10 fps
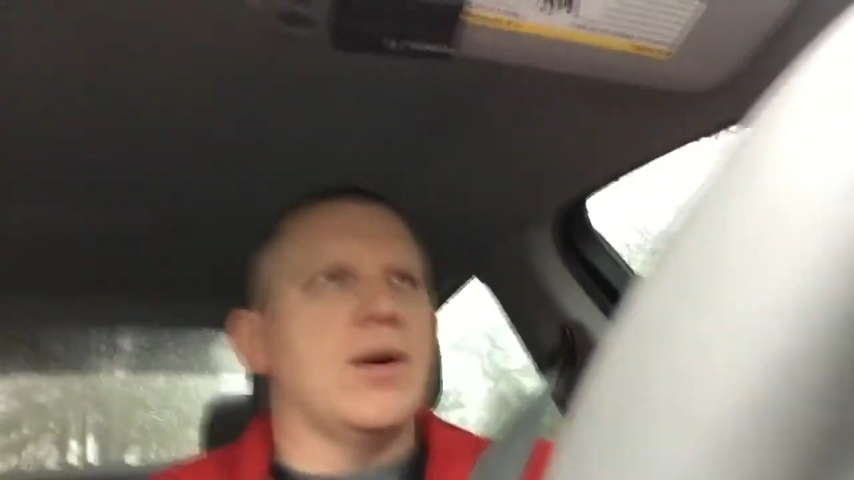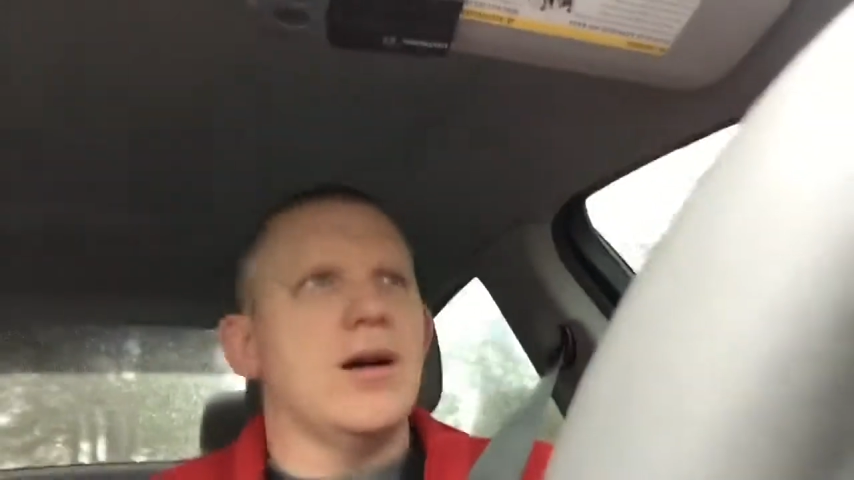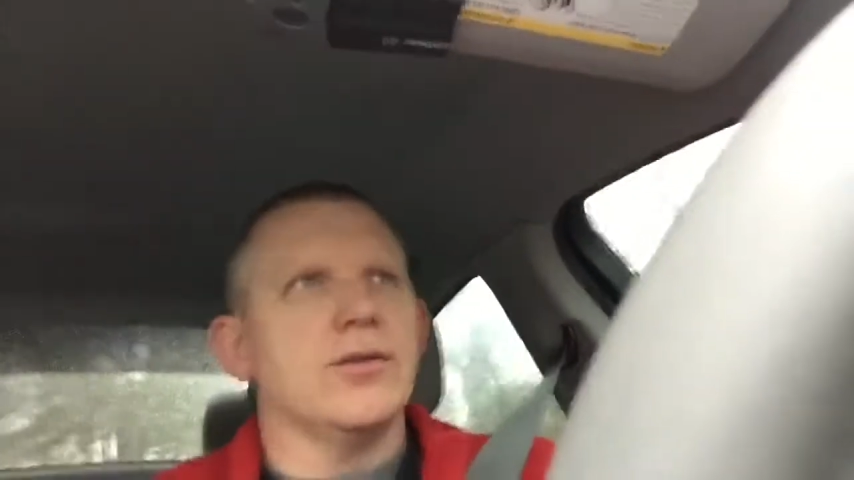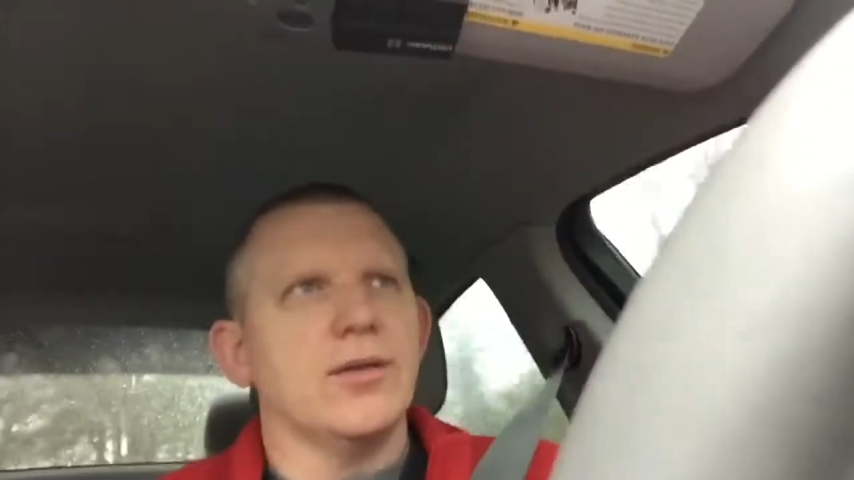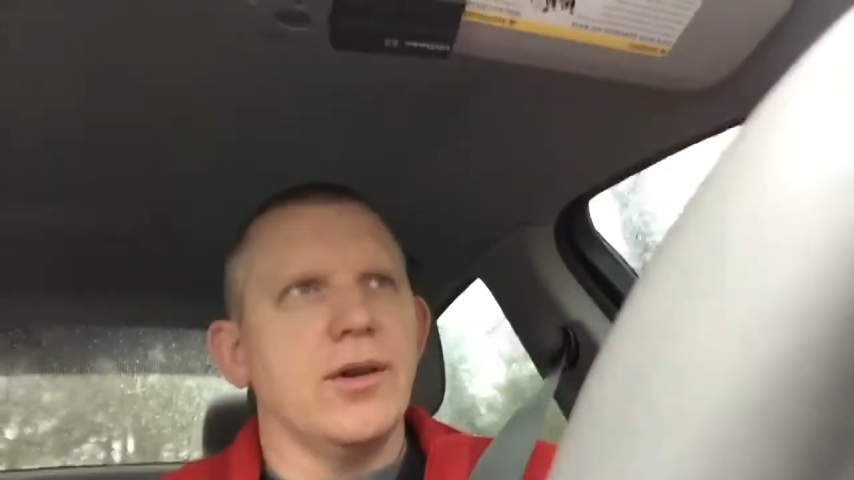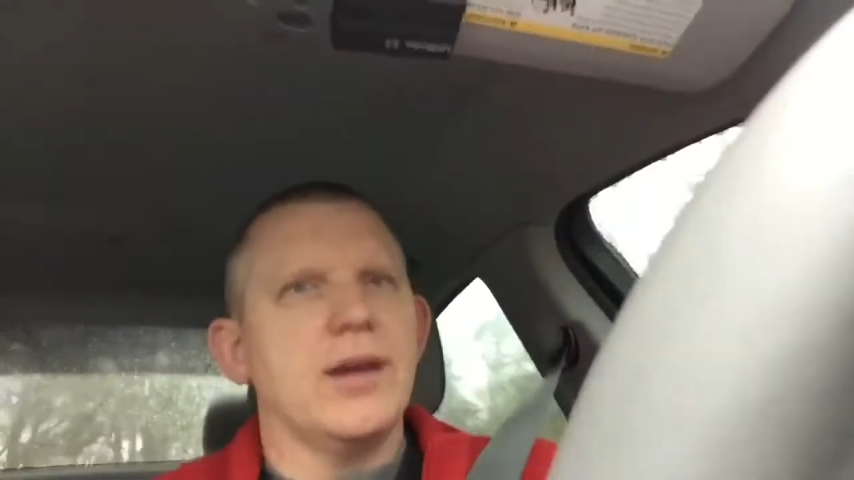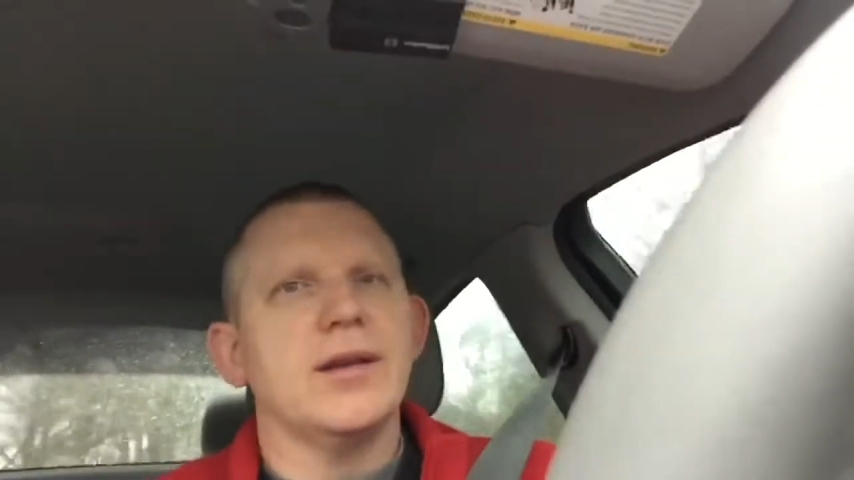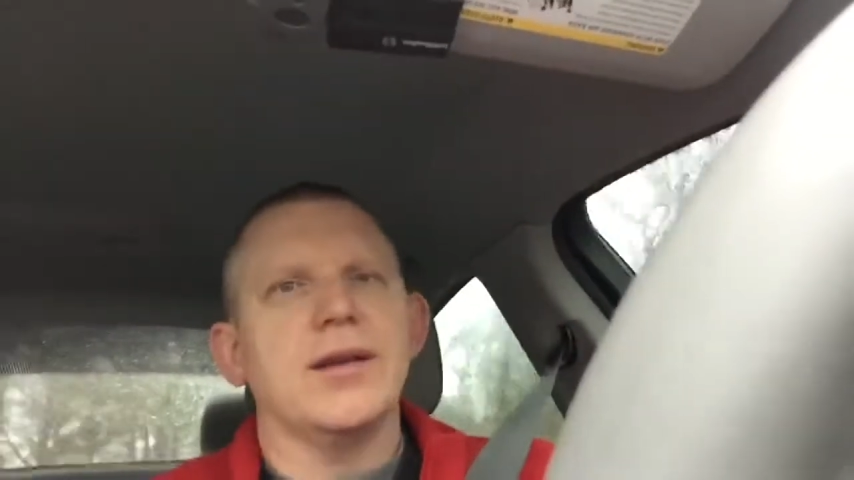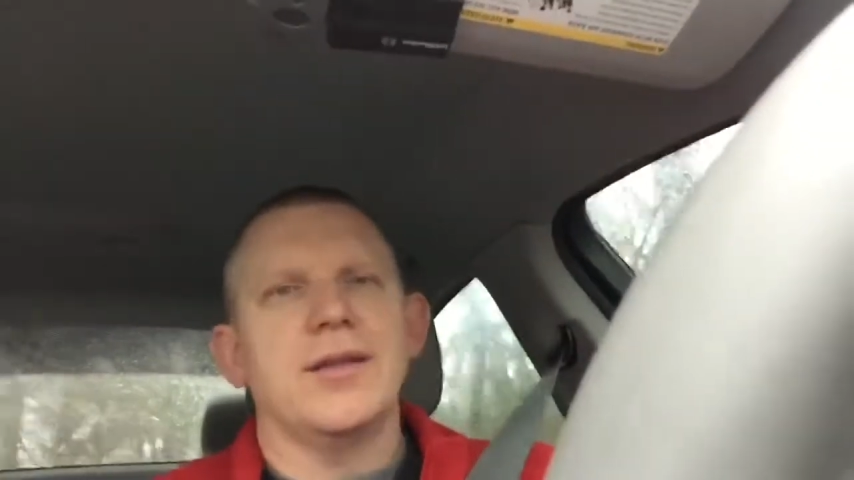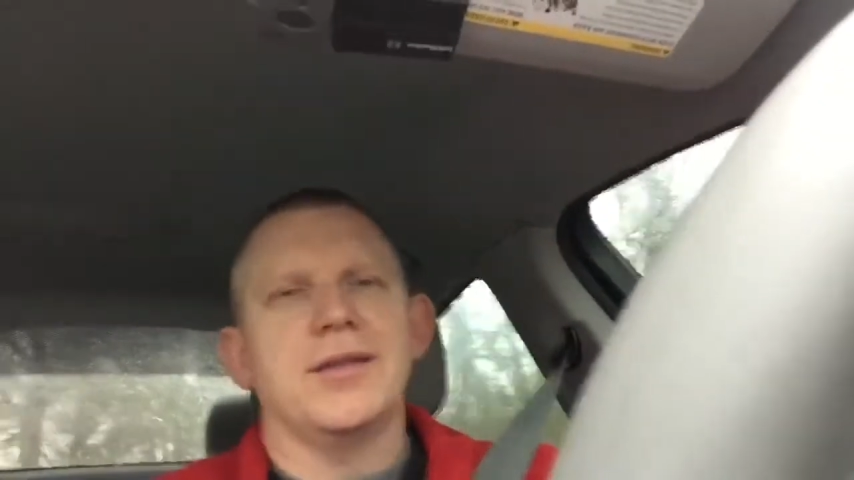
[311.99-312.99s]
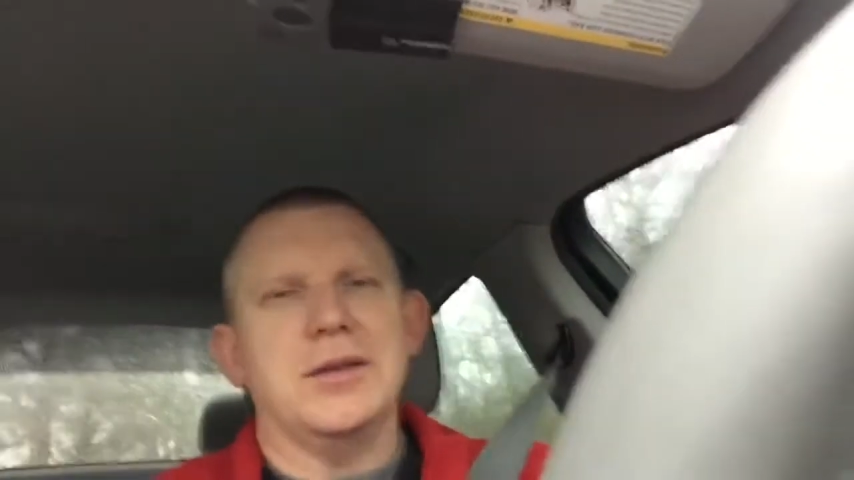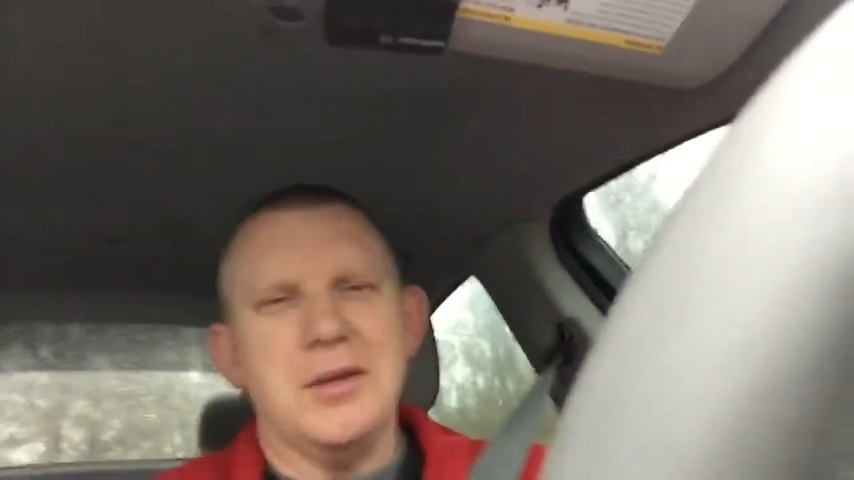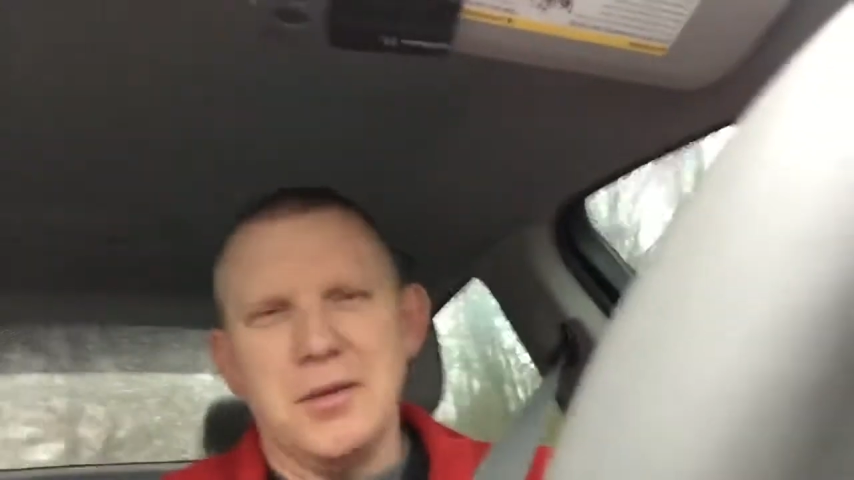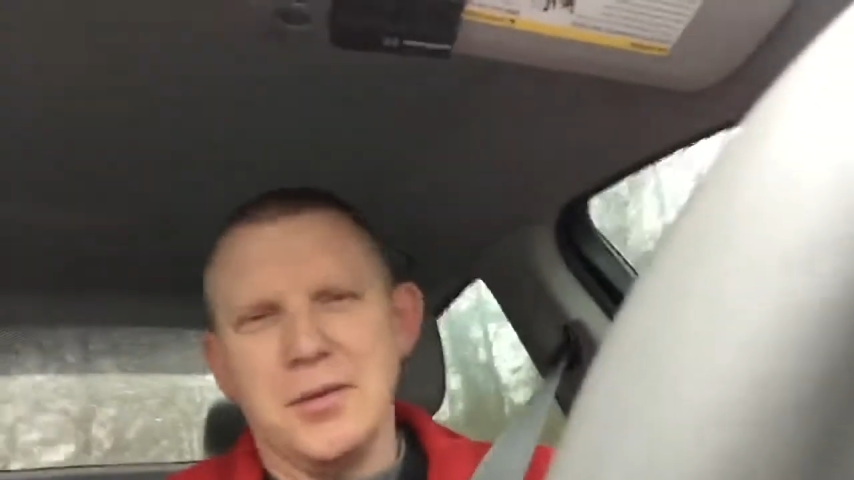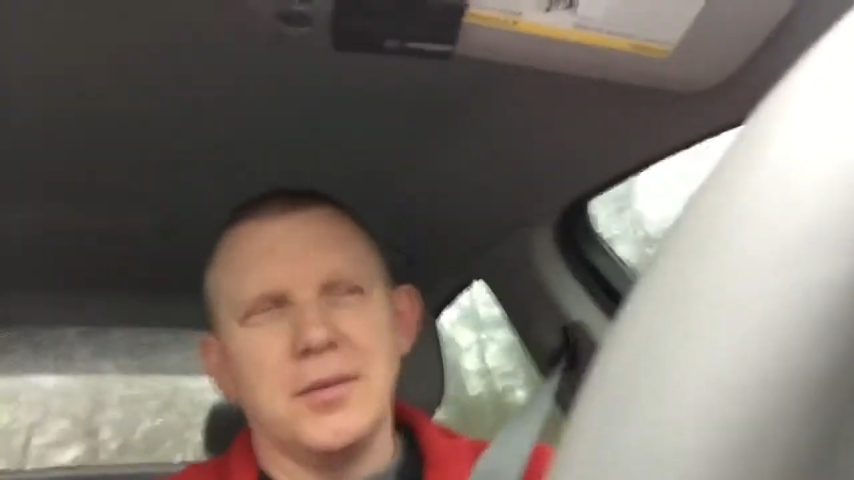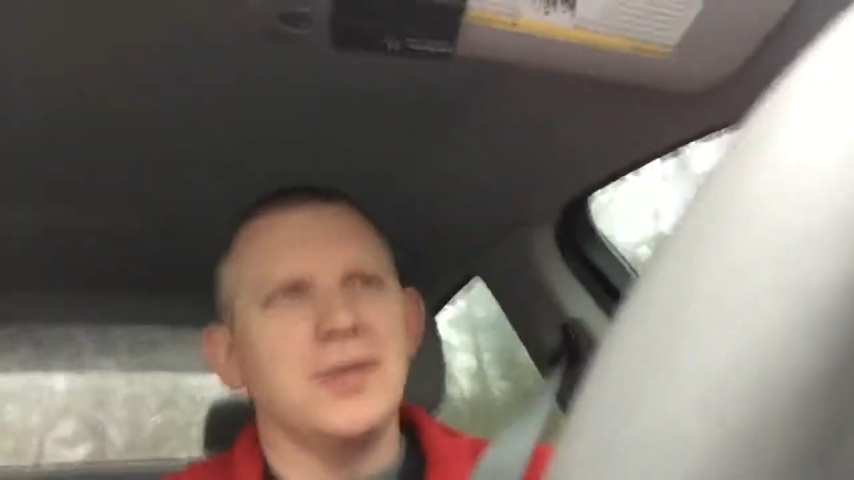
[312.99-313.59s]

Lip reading: miles on it. So